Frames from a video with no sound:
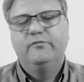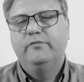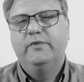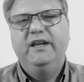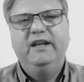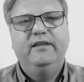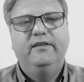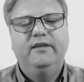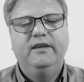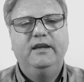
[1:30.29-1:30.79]

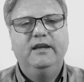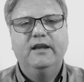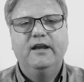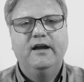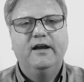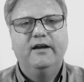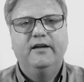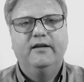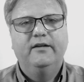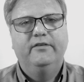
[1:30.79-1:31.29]
Read the
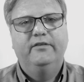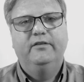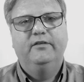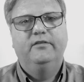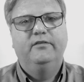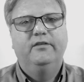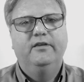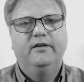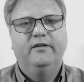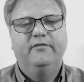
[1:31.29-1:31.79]
uh,
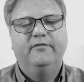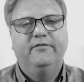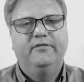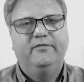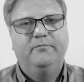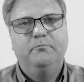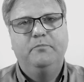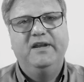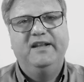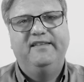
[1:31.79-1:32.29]
the, the
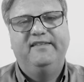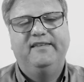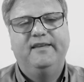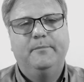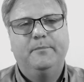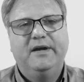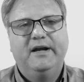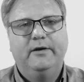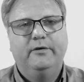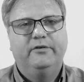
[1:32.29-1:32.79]
bits
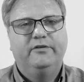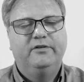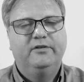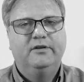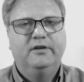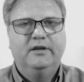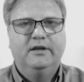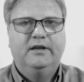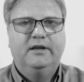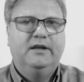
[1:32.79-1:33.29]
about
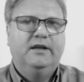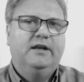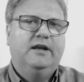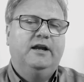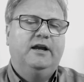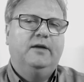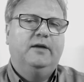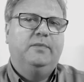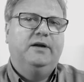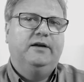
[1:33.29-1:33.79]

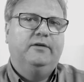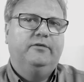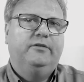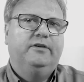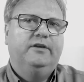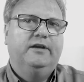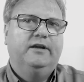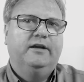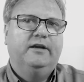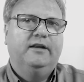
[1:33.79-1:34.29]

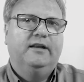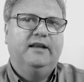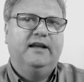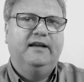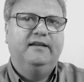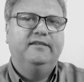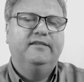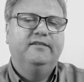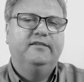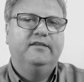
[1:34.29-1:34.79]
about uh,
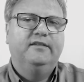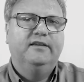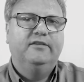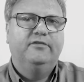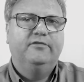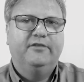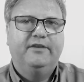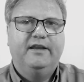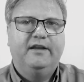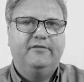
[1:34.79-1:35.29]

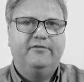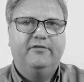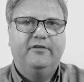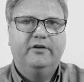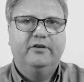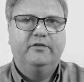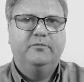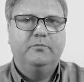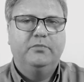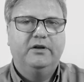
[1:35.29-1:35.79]
licenses for that
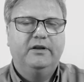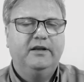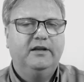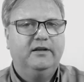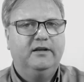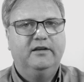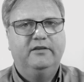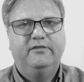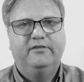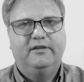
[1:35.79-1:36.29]
font, but
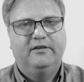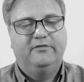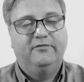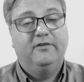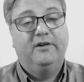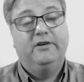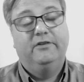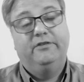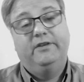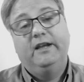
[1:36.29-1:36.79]
it is, as
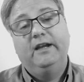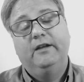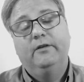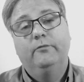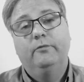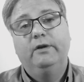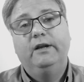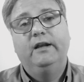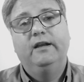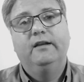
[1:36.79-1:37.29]
far as I
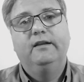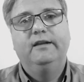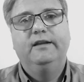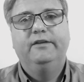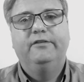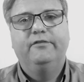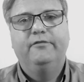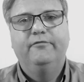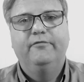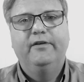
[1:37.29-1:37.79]
can read, at
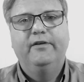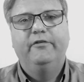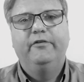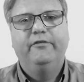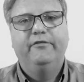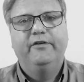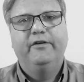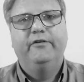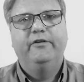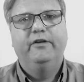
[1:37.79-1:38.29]
least
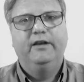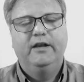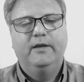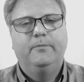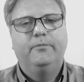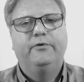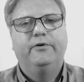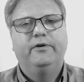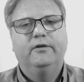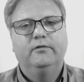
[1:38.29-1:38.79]
very very
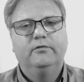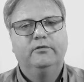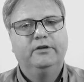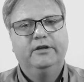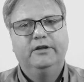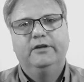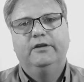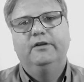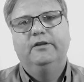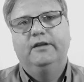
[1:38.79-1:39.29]
liberal,
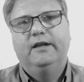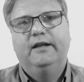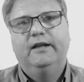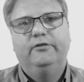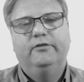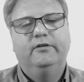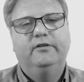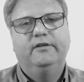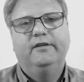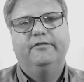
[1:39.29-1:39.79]
and
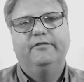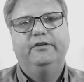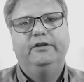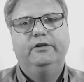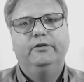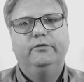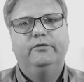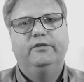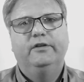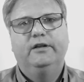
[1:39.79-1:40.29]
you can
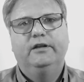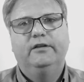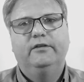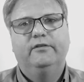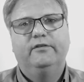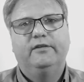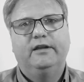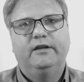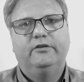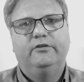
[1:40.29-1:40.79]
definitely use it
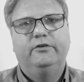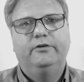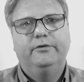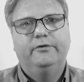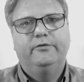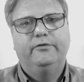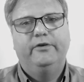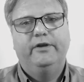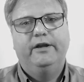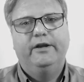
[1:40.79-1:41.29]
inside
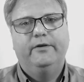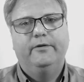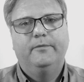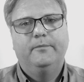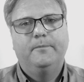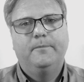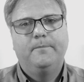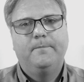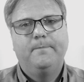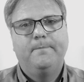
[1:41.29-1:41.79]
Qt Creator.
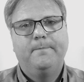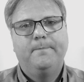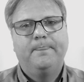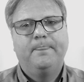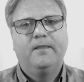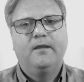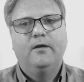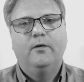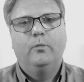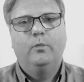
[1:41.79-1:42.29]

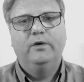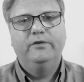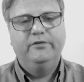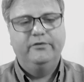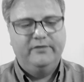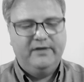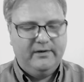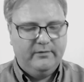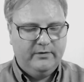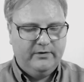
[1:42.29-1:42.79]
Once
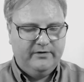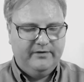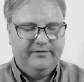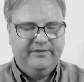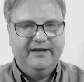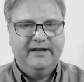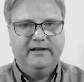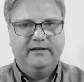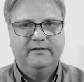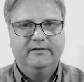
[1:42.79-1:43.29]
you've downloaded
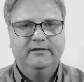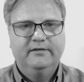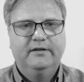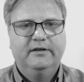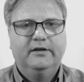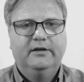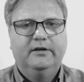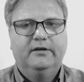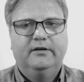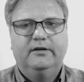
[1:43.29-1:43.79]
that,
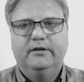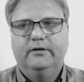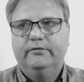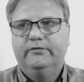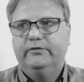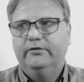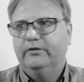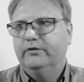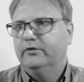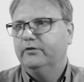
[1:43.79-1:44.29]
go
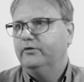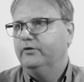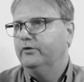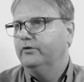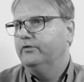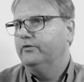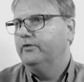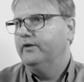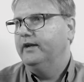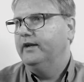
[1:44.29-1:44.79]
to your
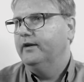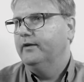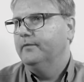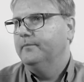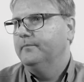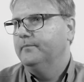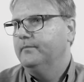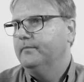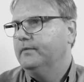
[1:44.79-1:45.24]
Qt Creator.